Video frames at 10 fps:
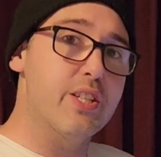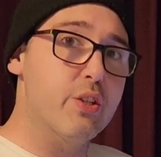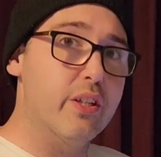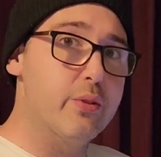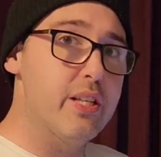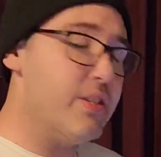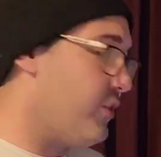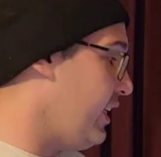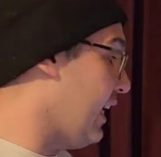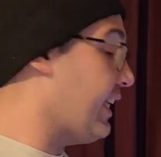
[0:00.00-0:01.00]
onto
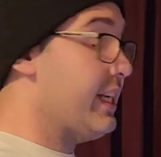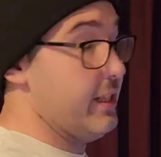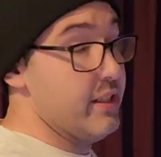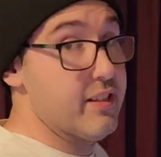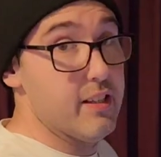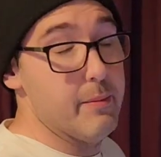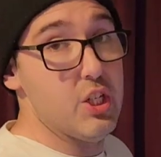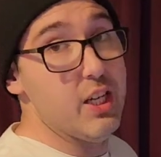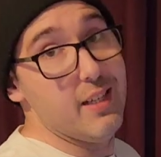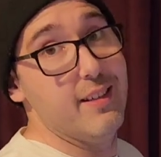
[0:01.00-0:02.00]
rotisserie and get it into the
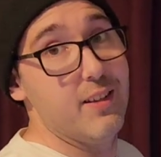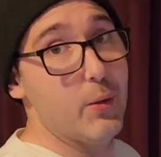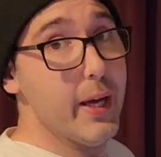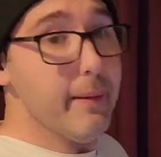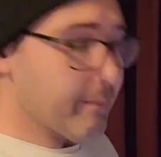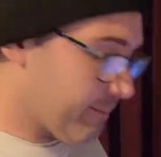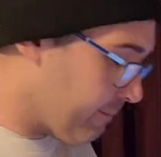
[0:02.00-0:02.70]
machine, okay?